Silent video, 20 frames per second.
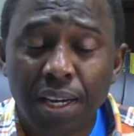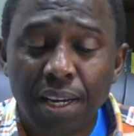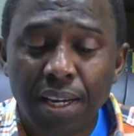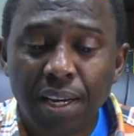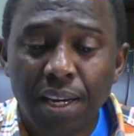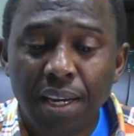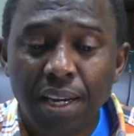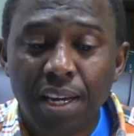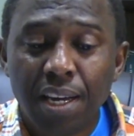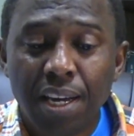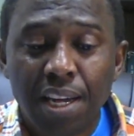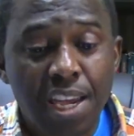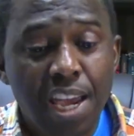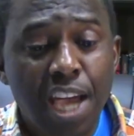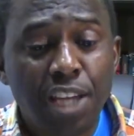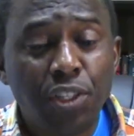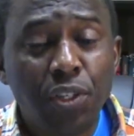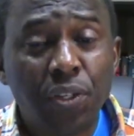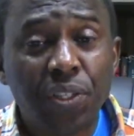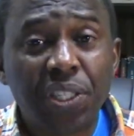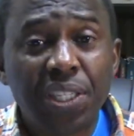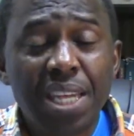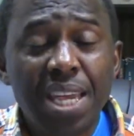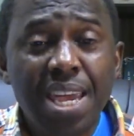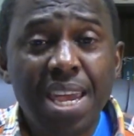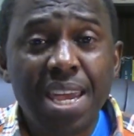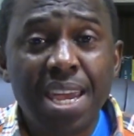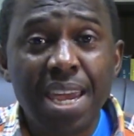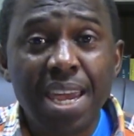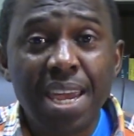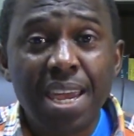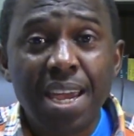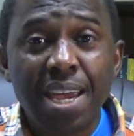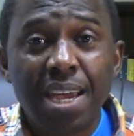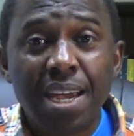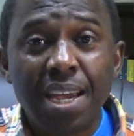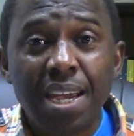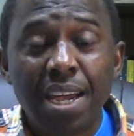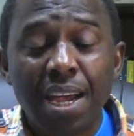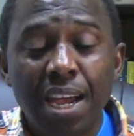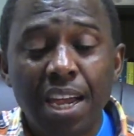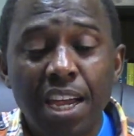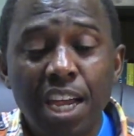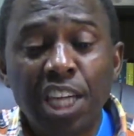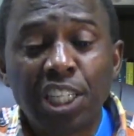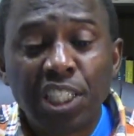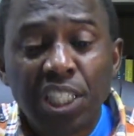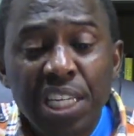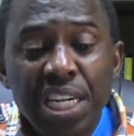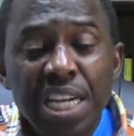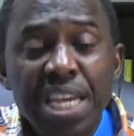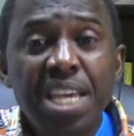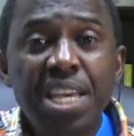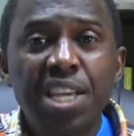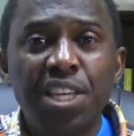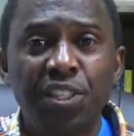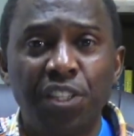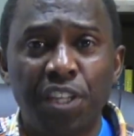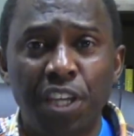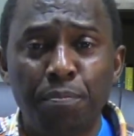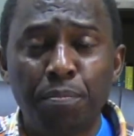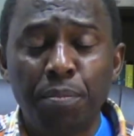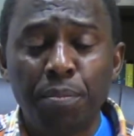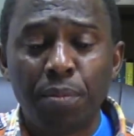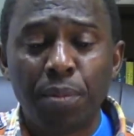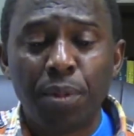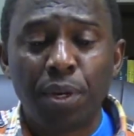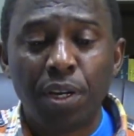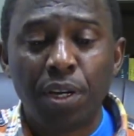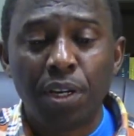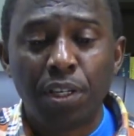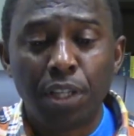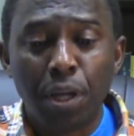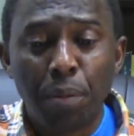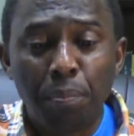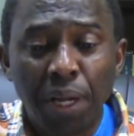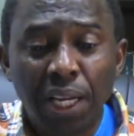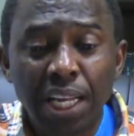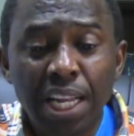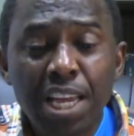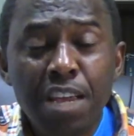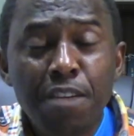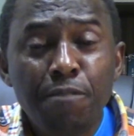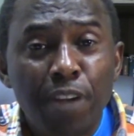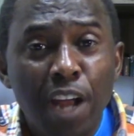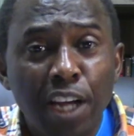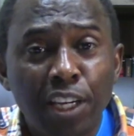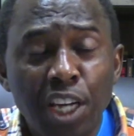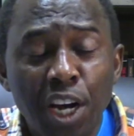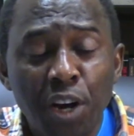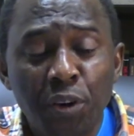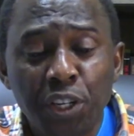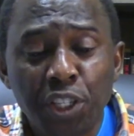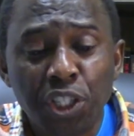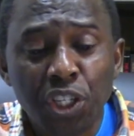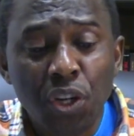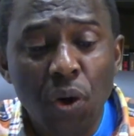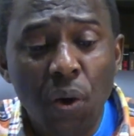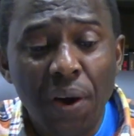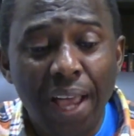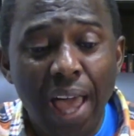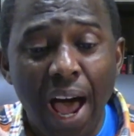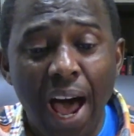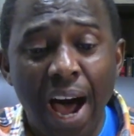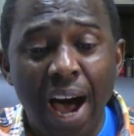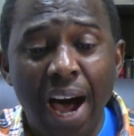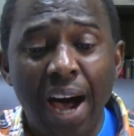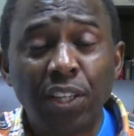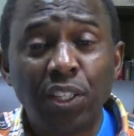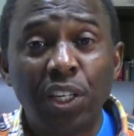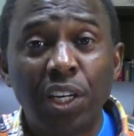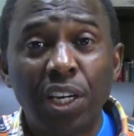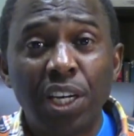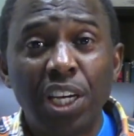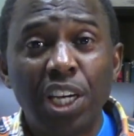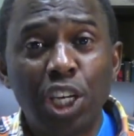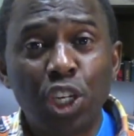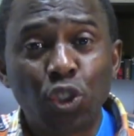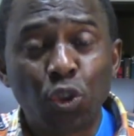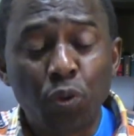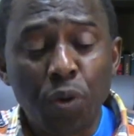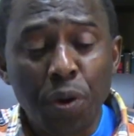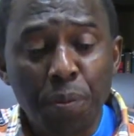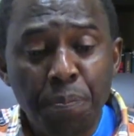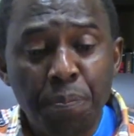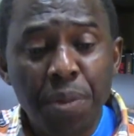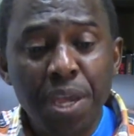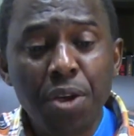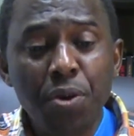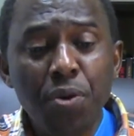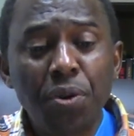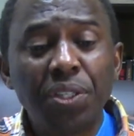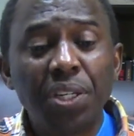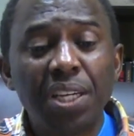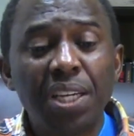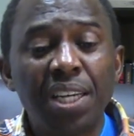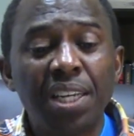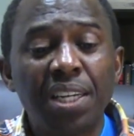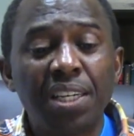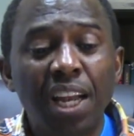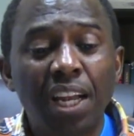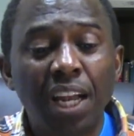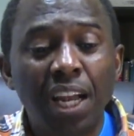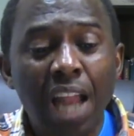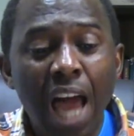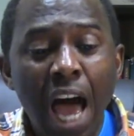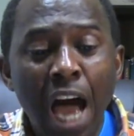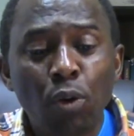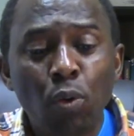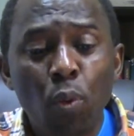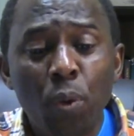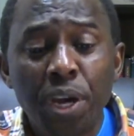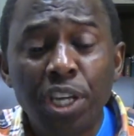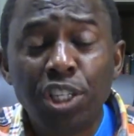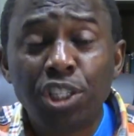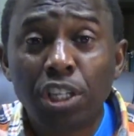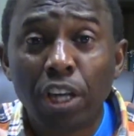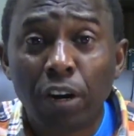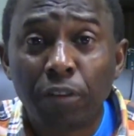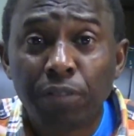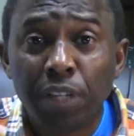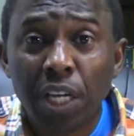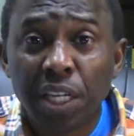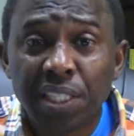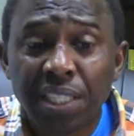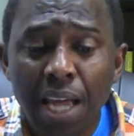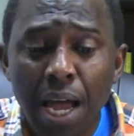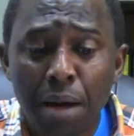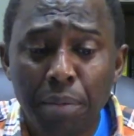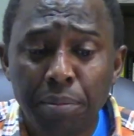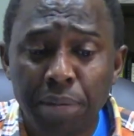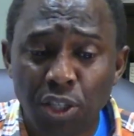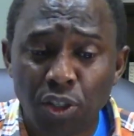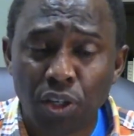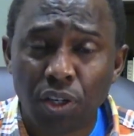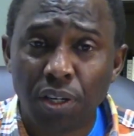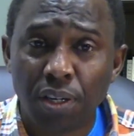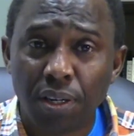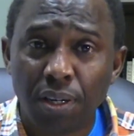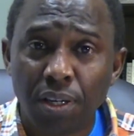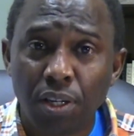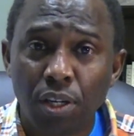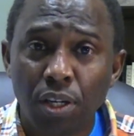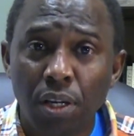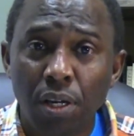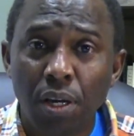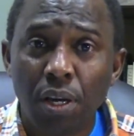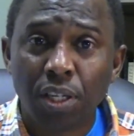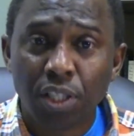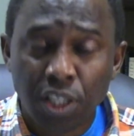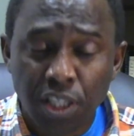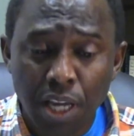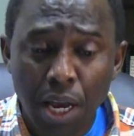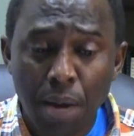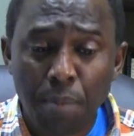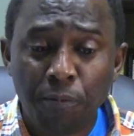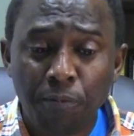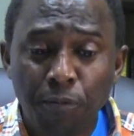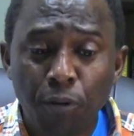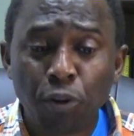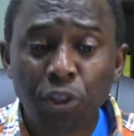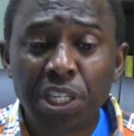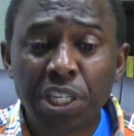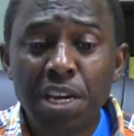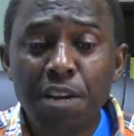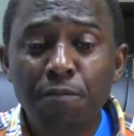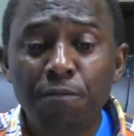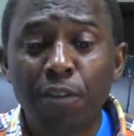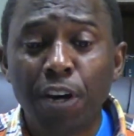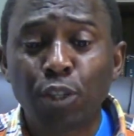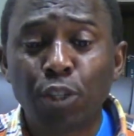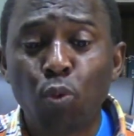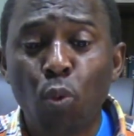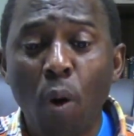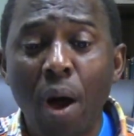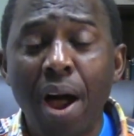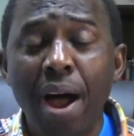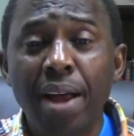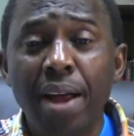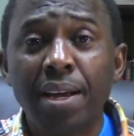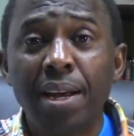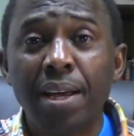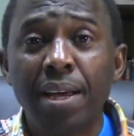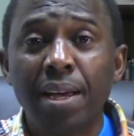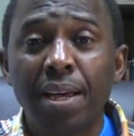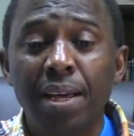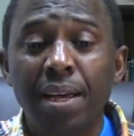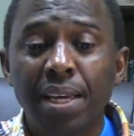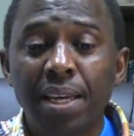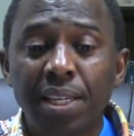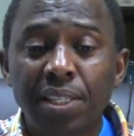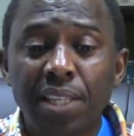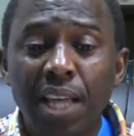Here you see a teasing: the belief that there is no God, is rebuked in the language of the psalmist. Psalm 14, verse 1, he said, The